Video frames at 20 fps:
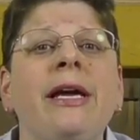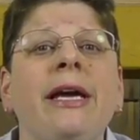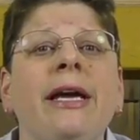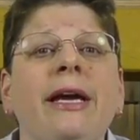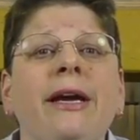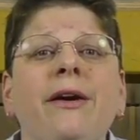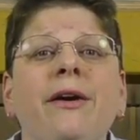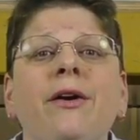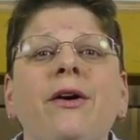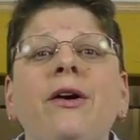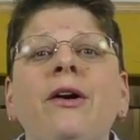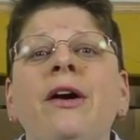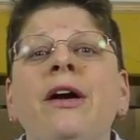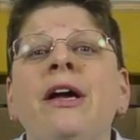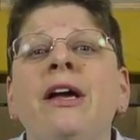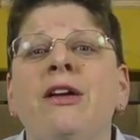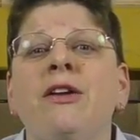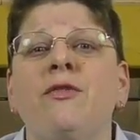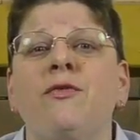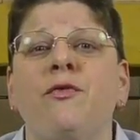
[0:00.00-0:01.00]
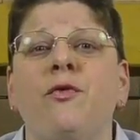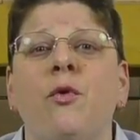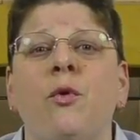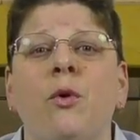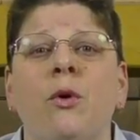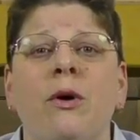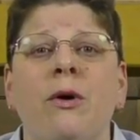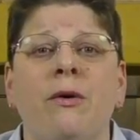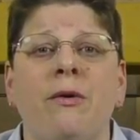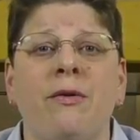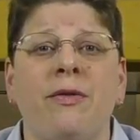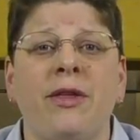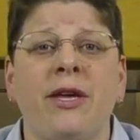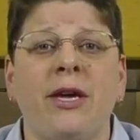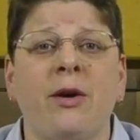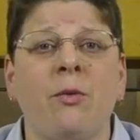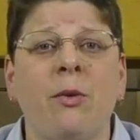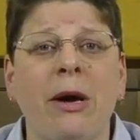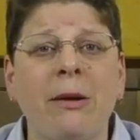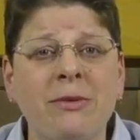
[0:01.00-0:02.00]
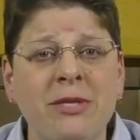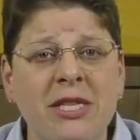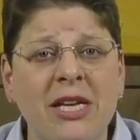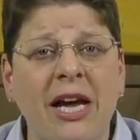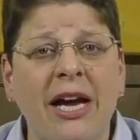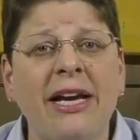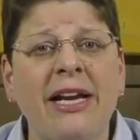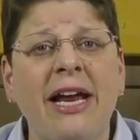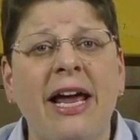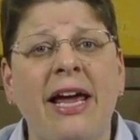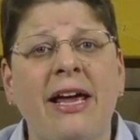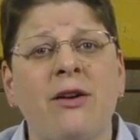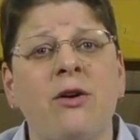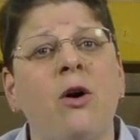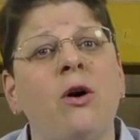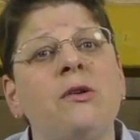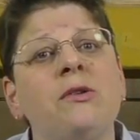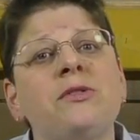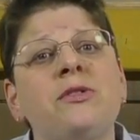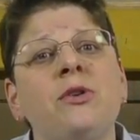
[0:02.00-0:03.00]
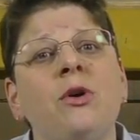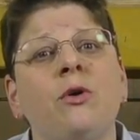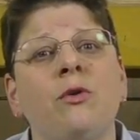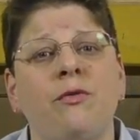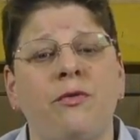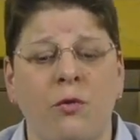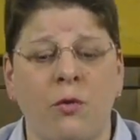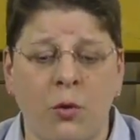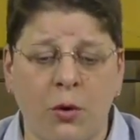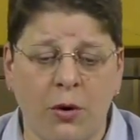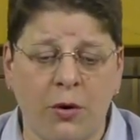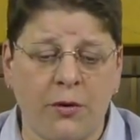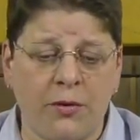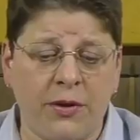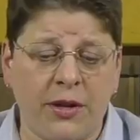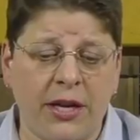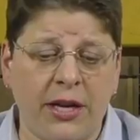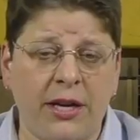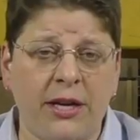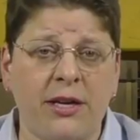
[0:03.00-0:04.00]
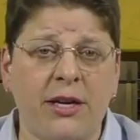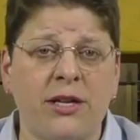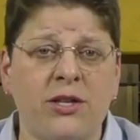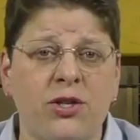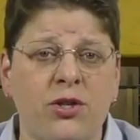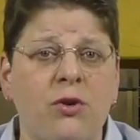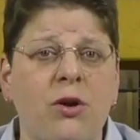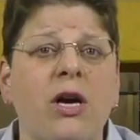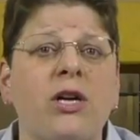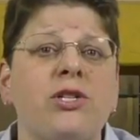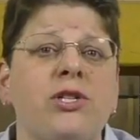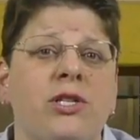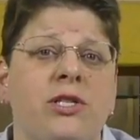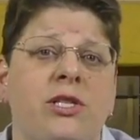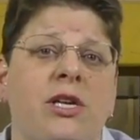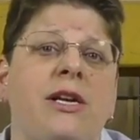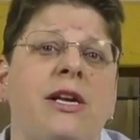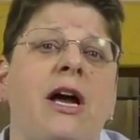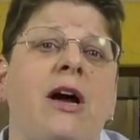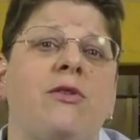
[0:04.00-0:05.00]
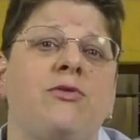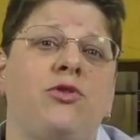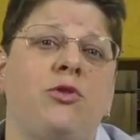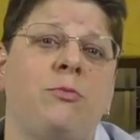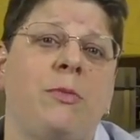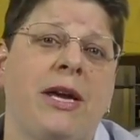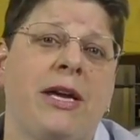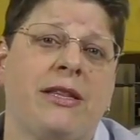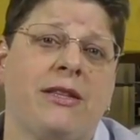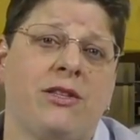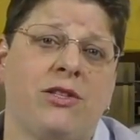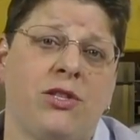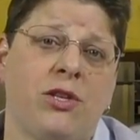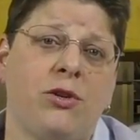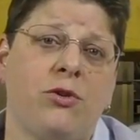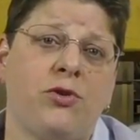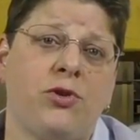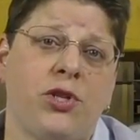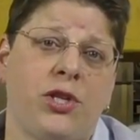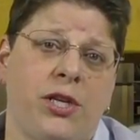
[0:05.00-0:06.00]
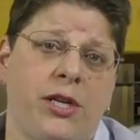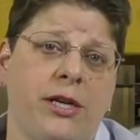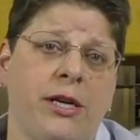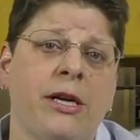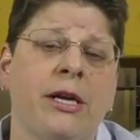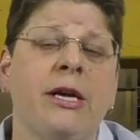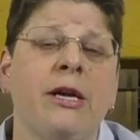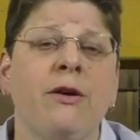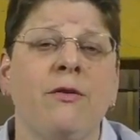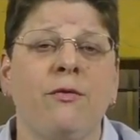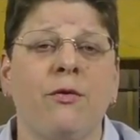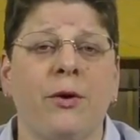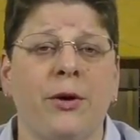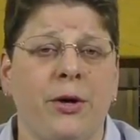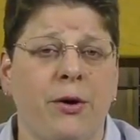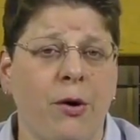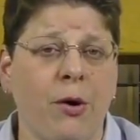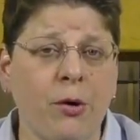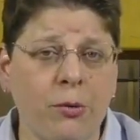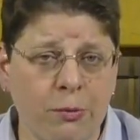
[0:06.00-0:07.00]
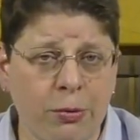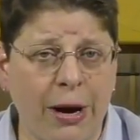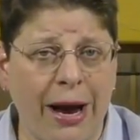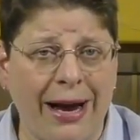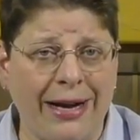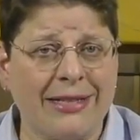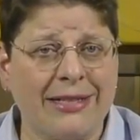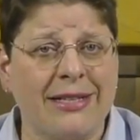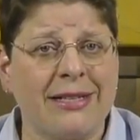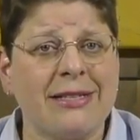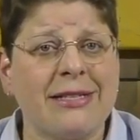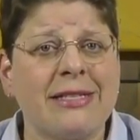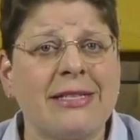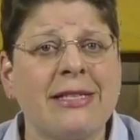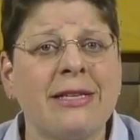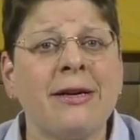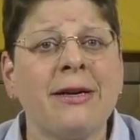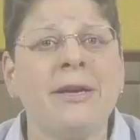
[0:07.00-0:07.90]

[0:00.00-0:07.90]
here for the website and also for the instructions on how to make the Synergy for your own practice.